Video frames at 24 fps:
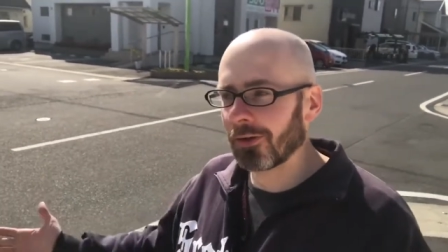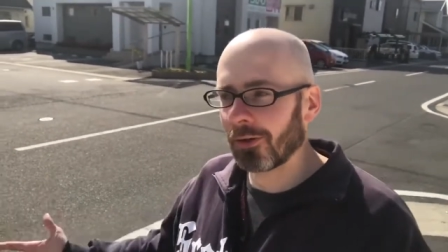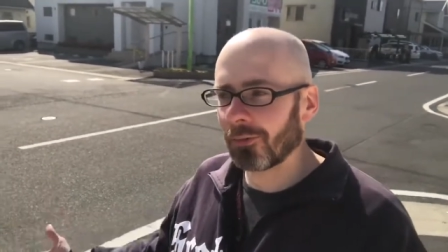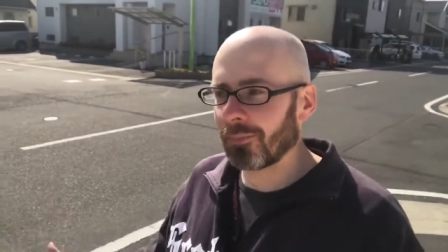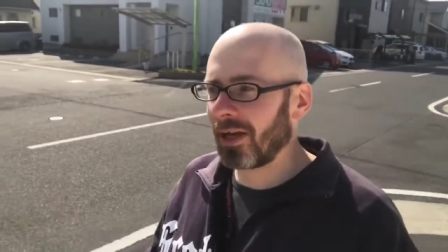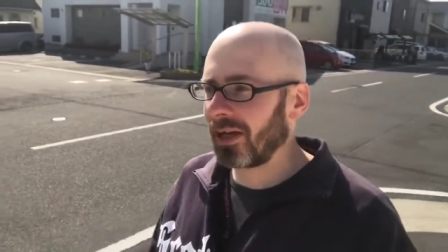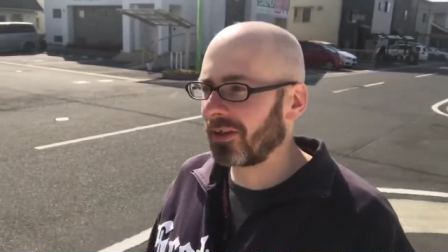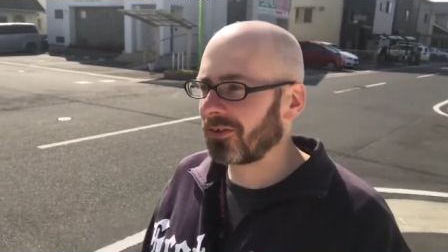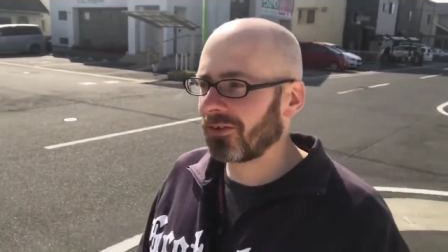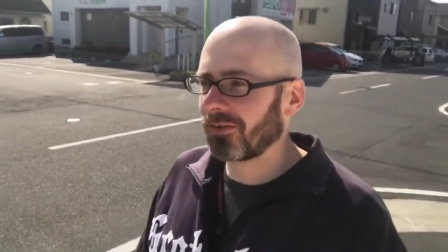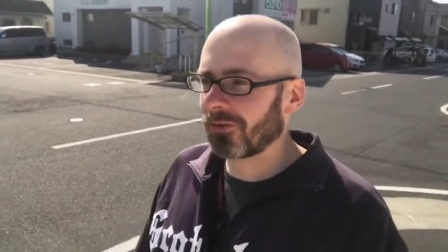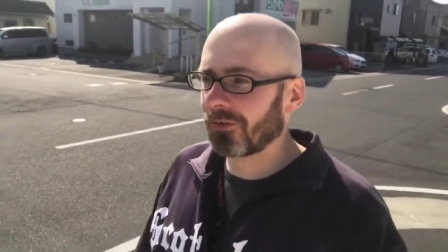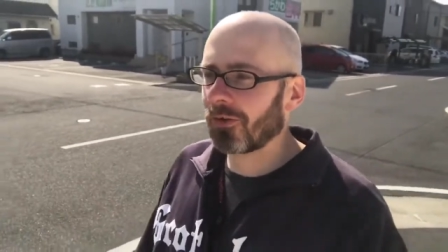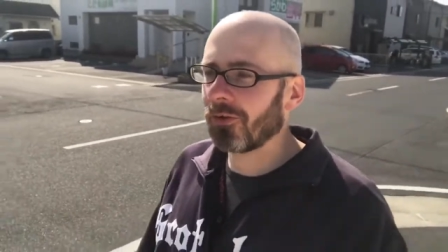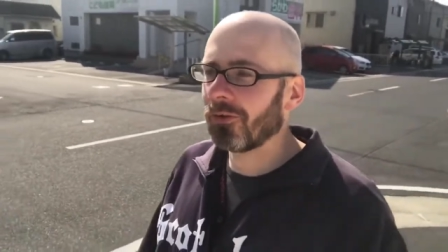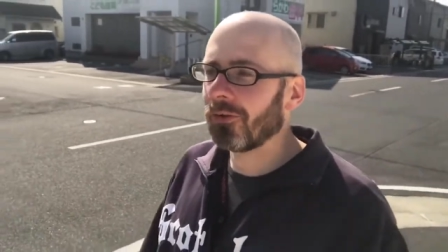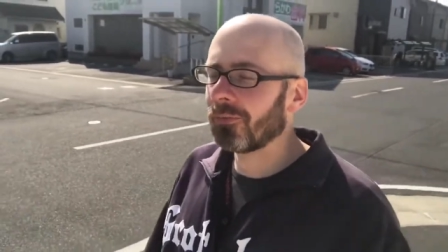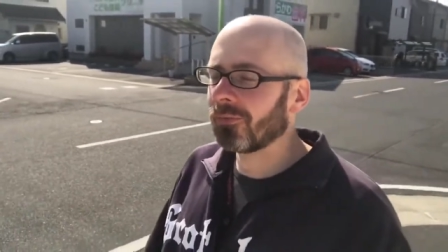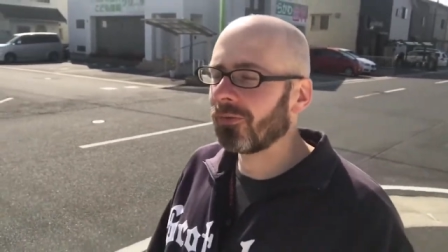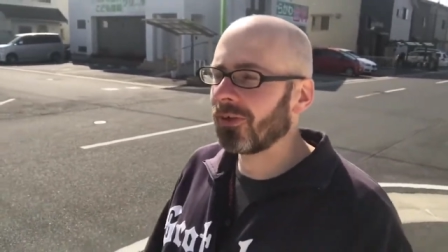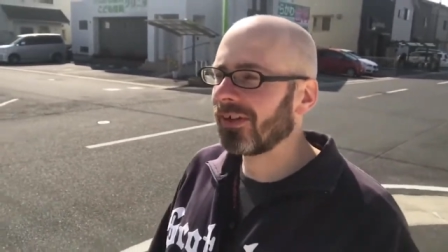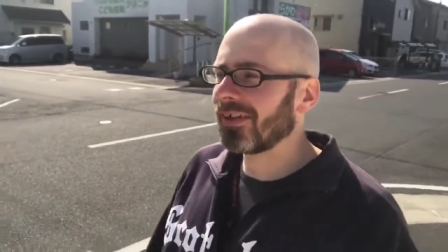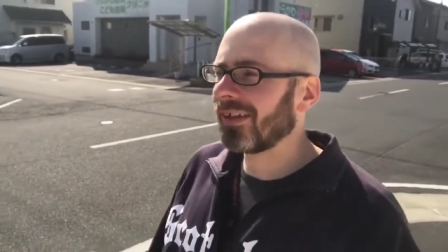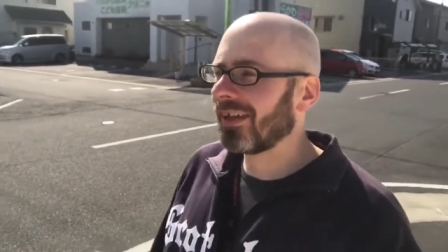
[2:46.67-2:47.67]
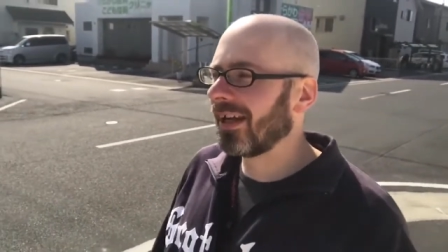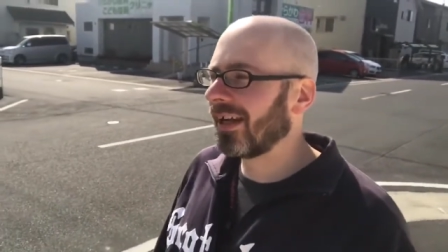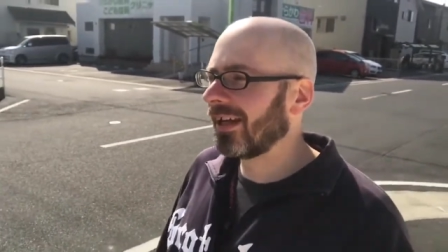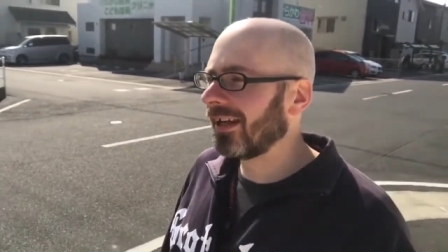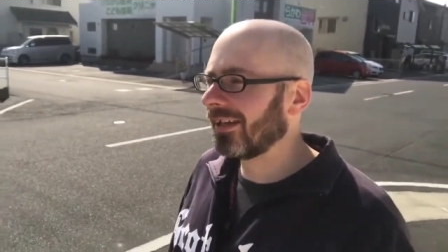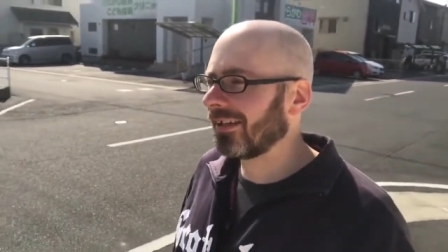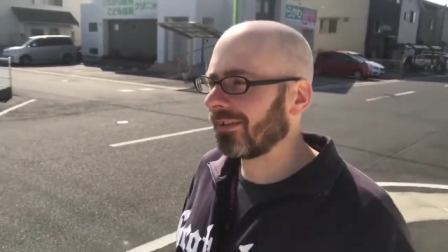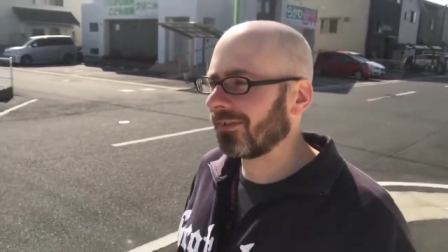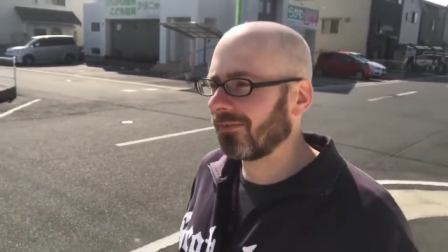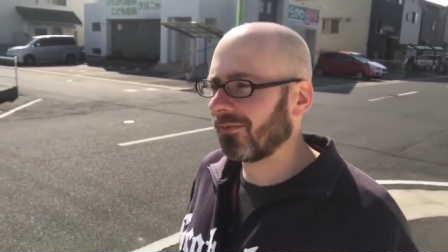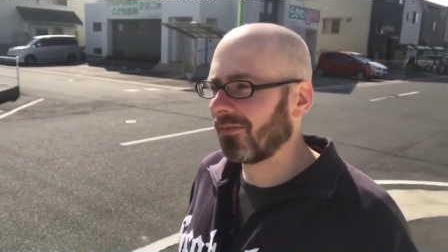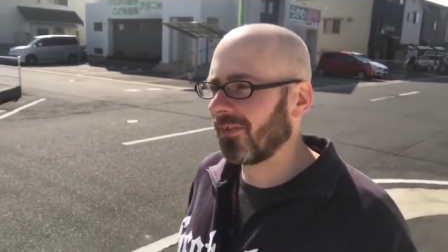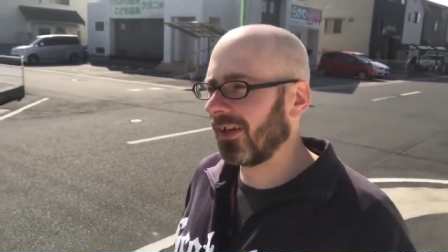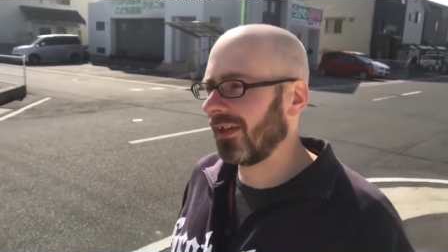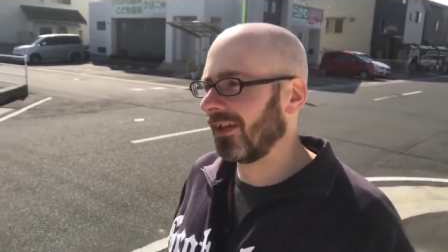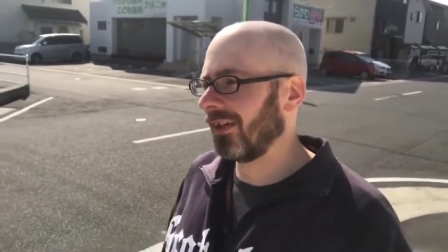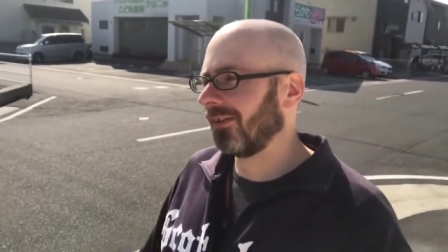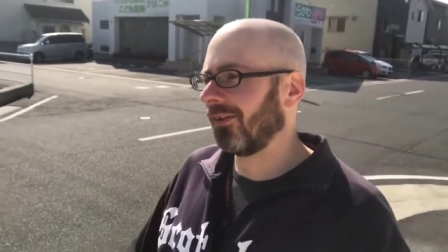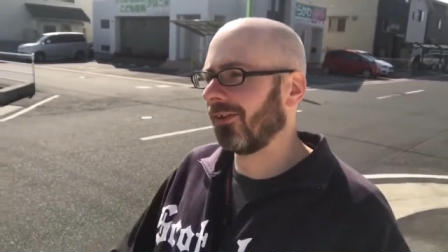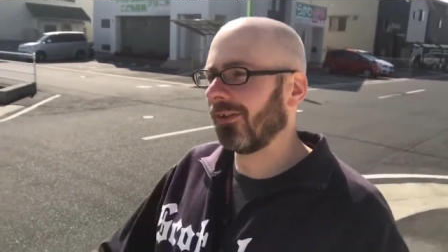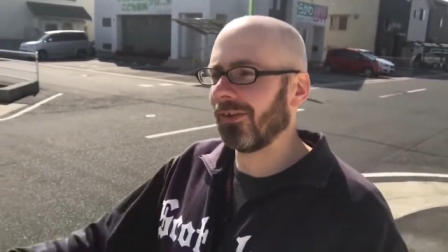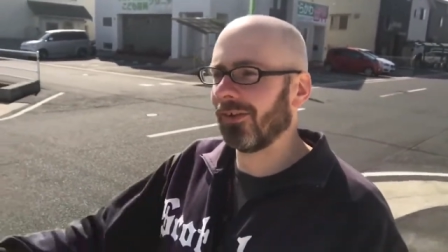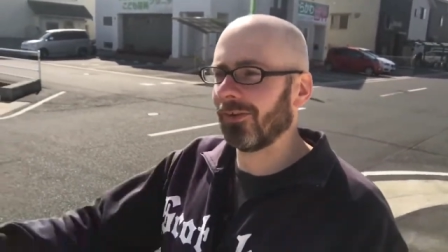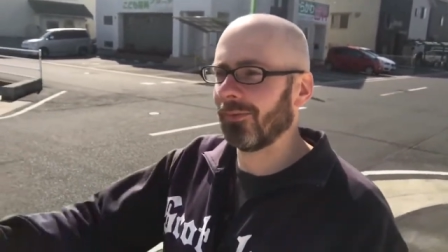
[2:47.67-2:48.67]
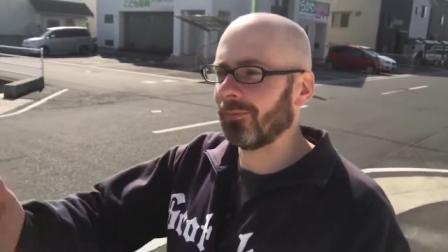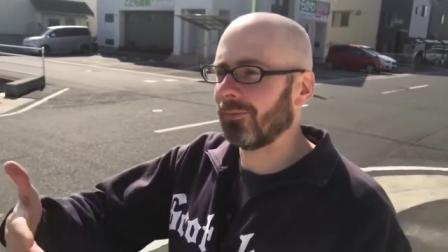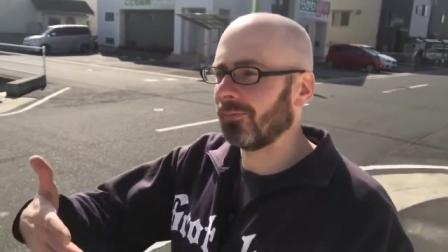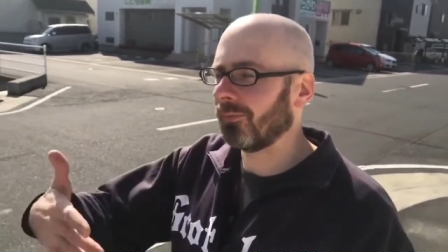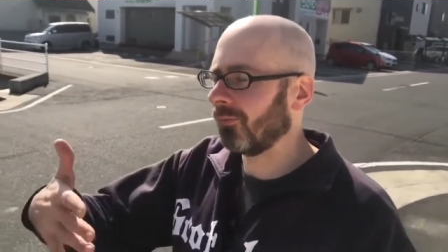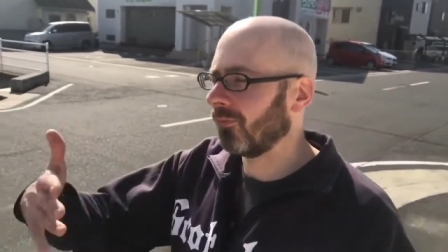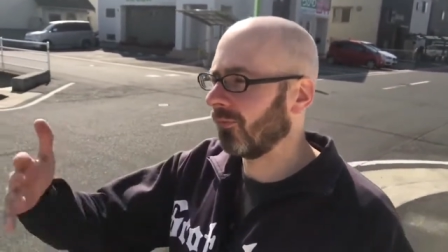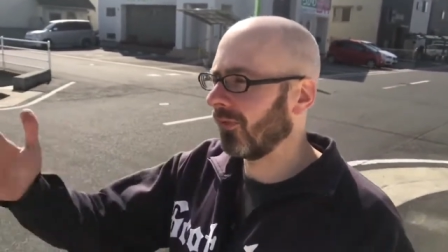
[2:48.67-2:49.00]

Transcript: go back to your home one day and find all the